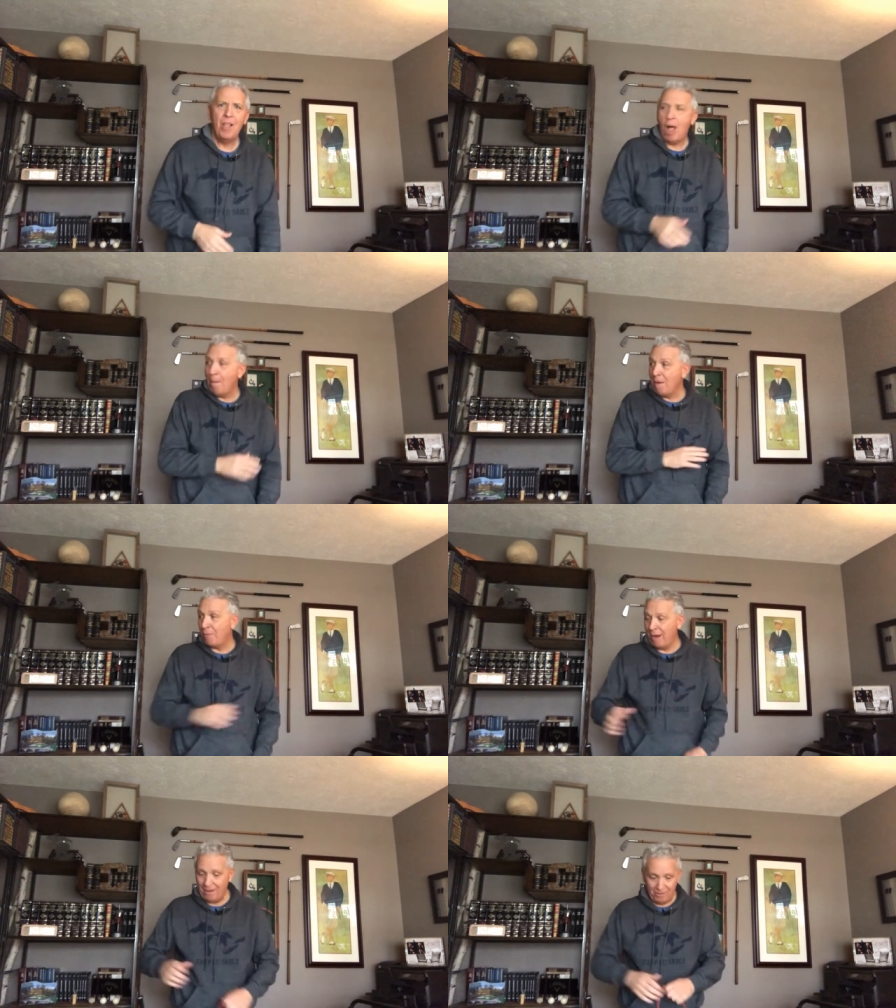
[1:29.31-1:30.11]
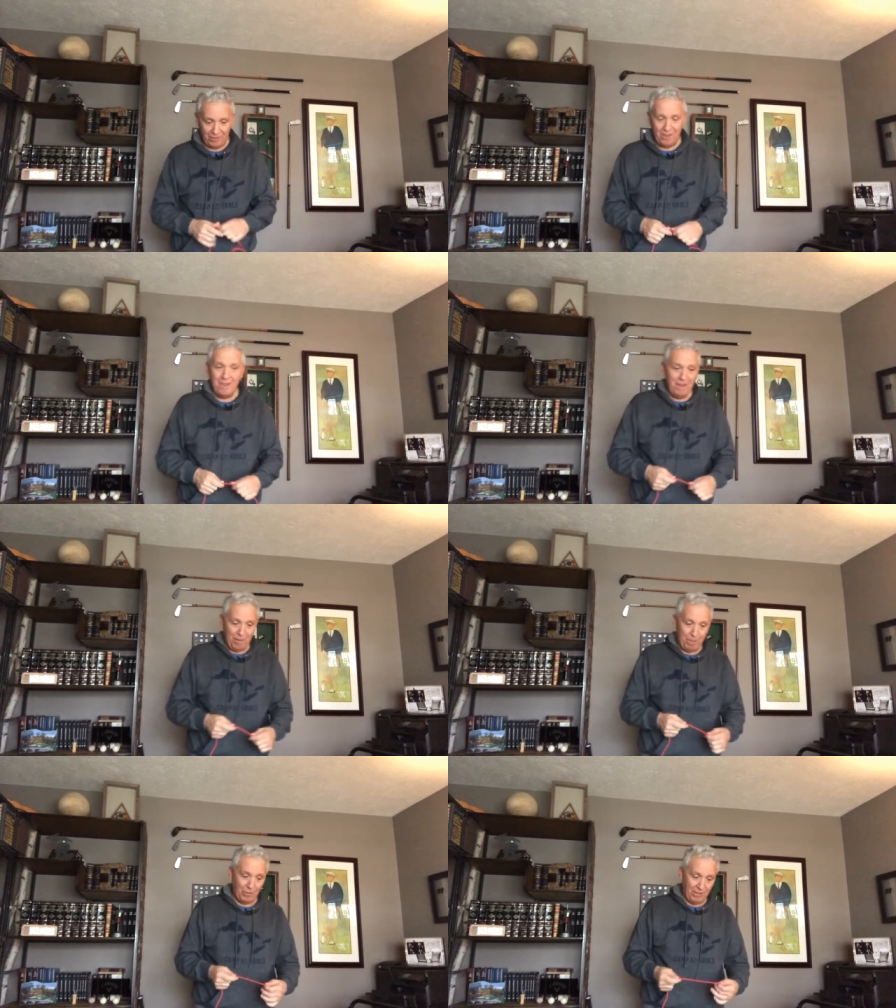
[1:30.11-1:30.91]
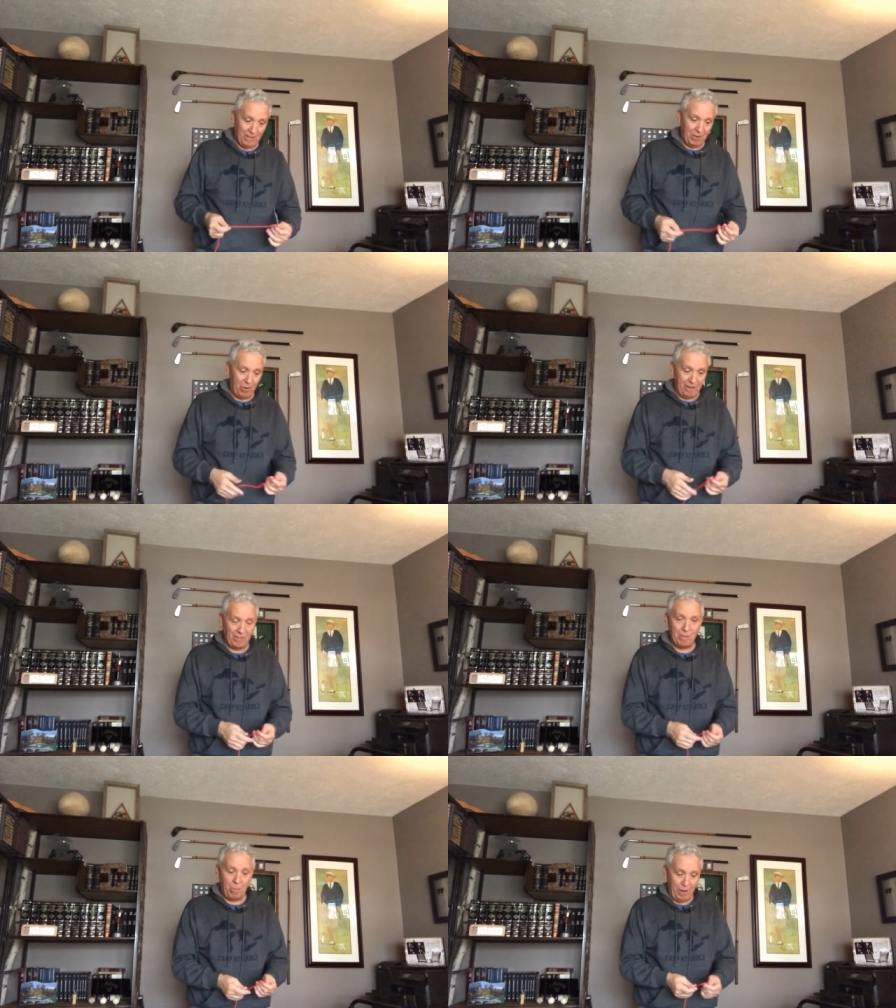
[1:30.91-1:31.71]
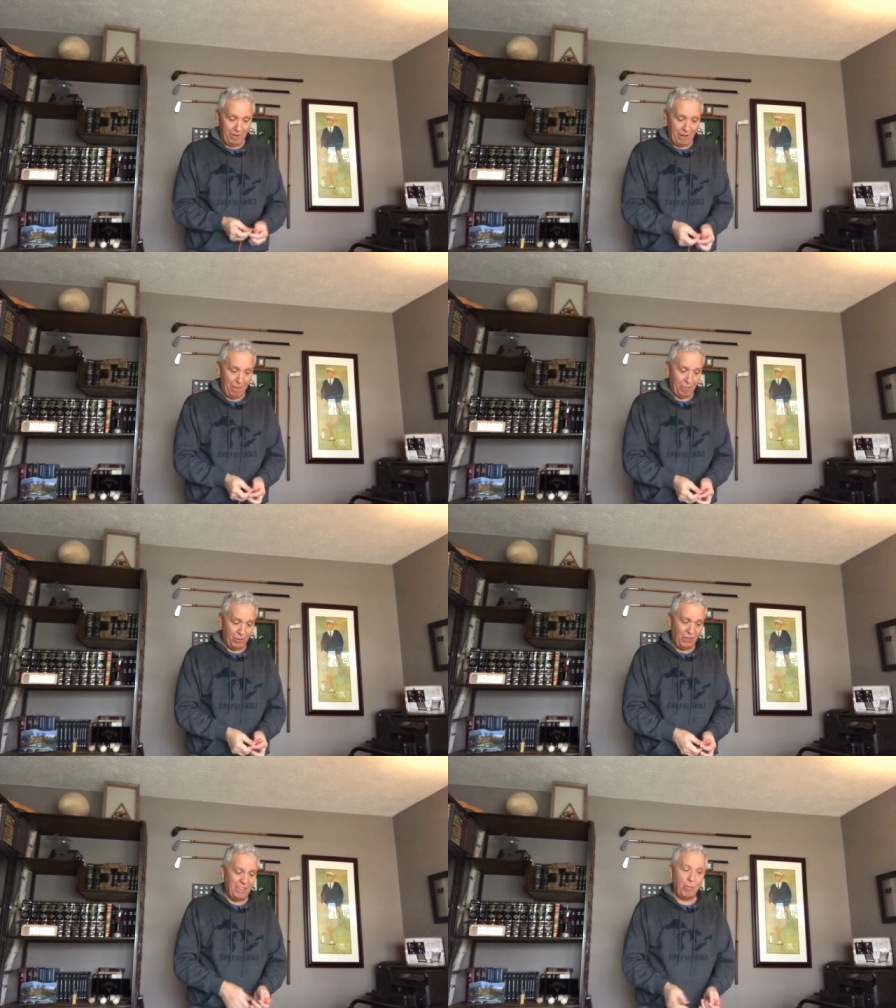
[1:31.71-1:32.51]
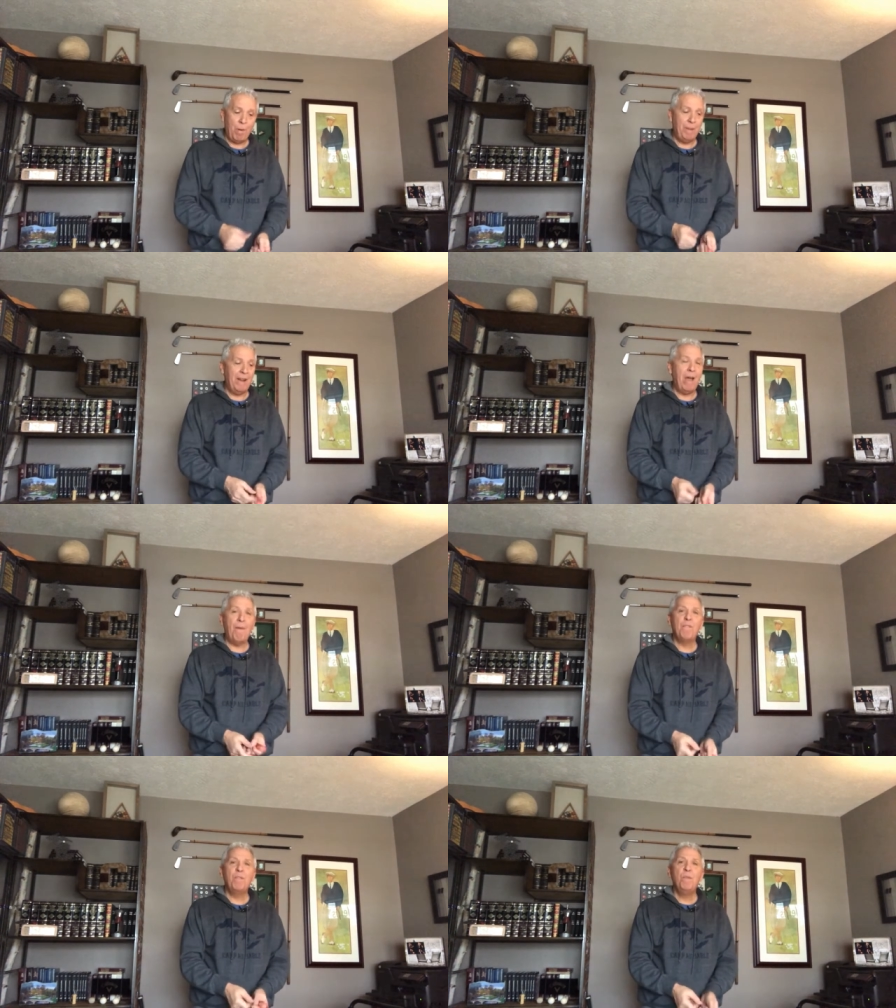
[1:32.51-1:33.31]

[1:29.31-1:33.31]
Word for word: All my friends, especially the girl next to me, Wendy Alford, she's just whipping it out